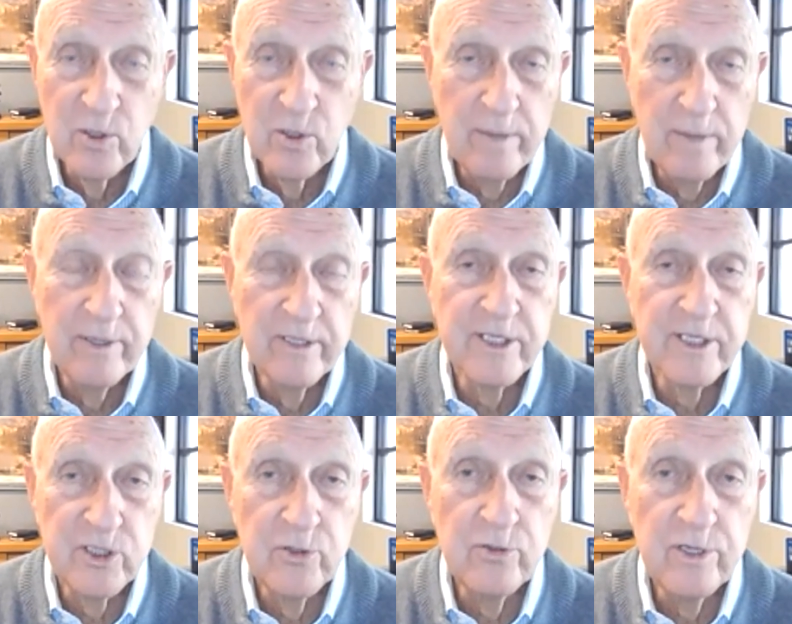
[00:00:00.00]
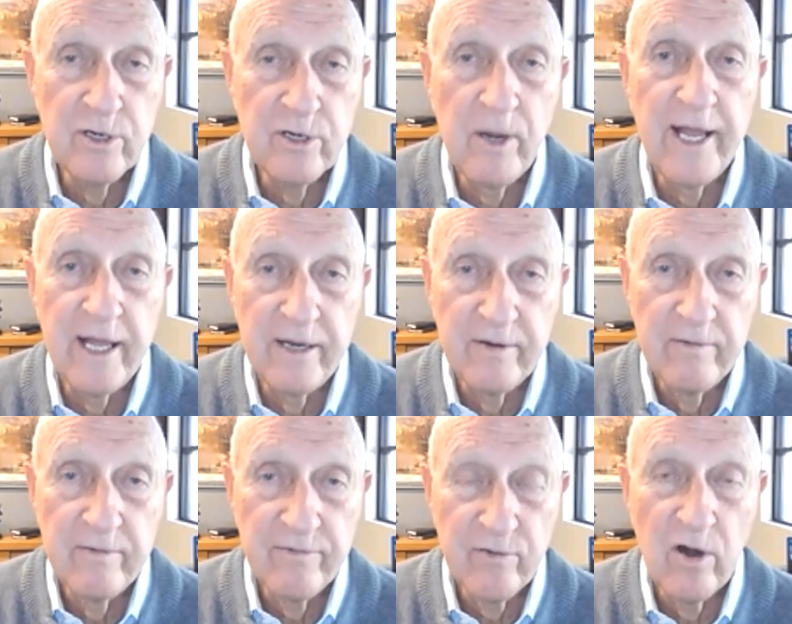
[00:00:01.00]
So we built a 2-year plan
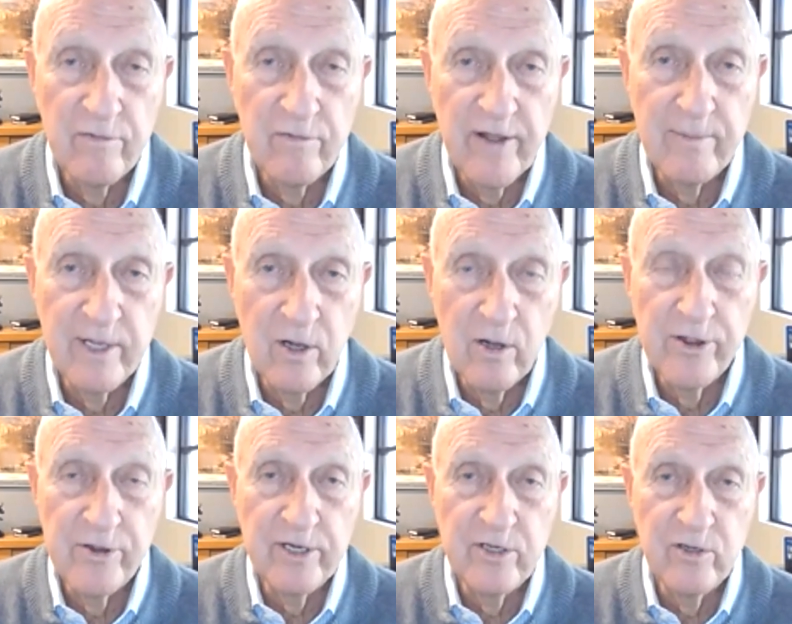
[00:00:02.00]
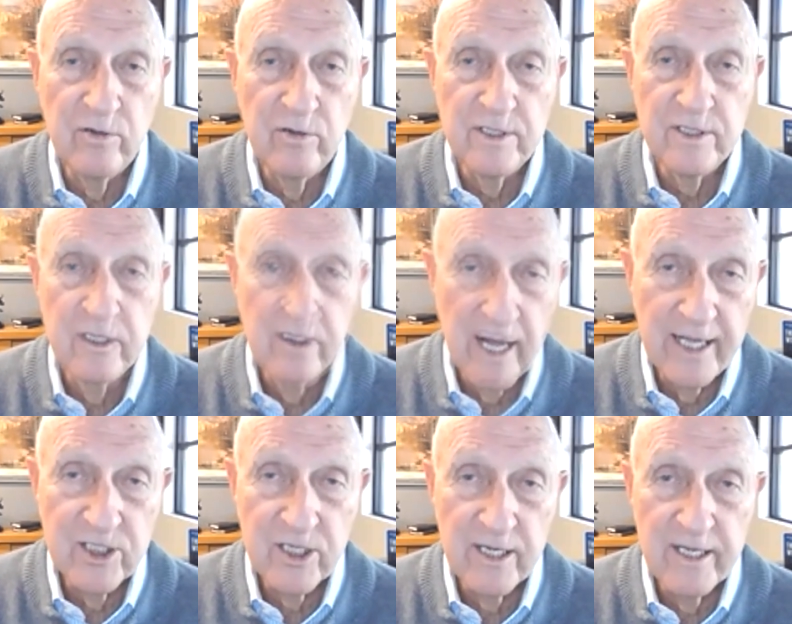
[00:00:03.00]
for our family, all 32, how to
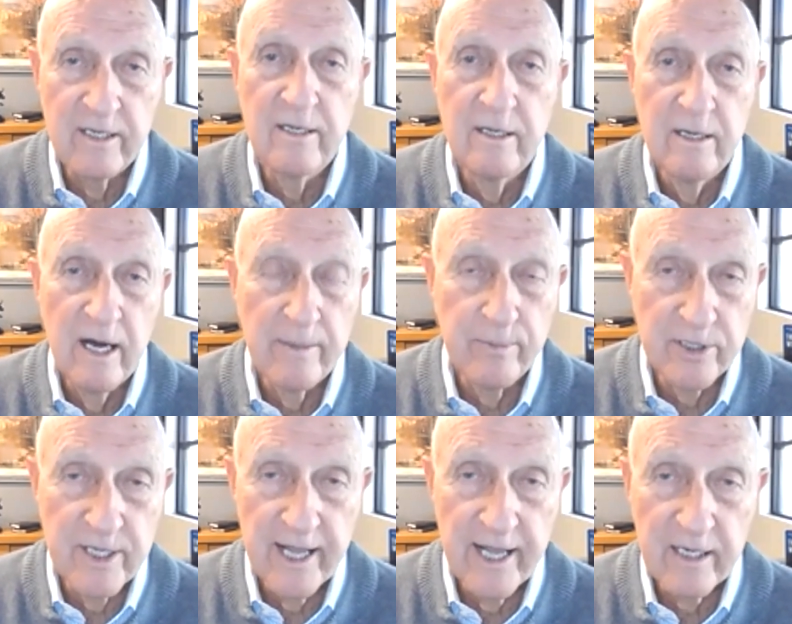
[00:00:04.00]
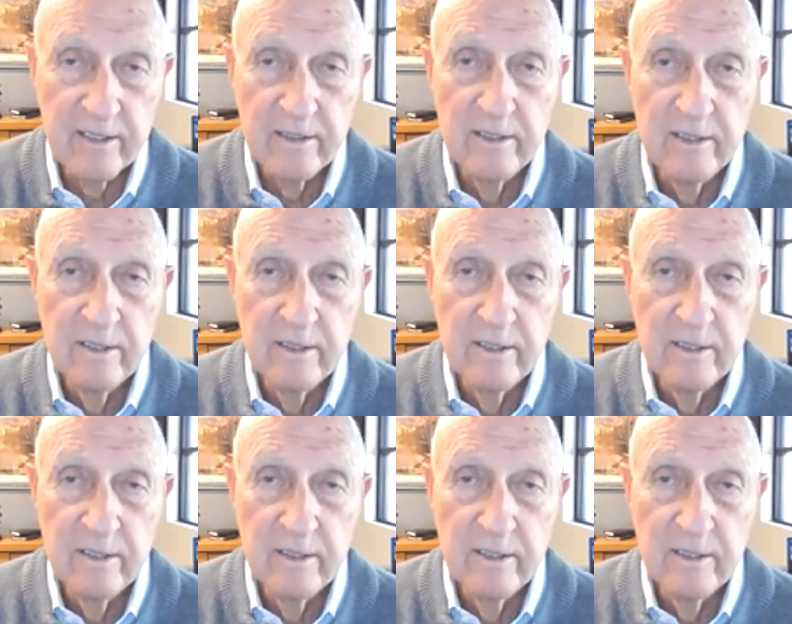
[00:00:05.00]
isolate, how to protect,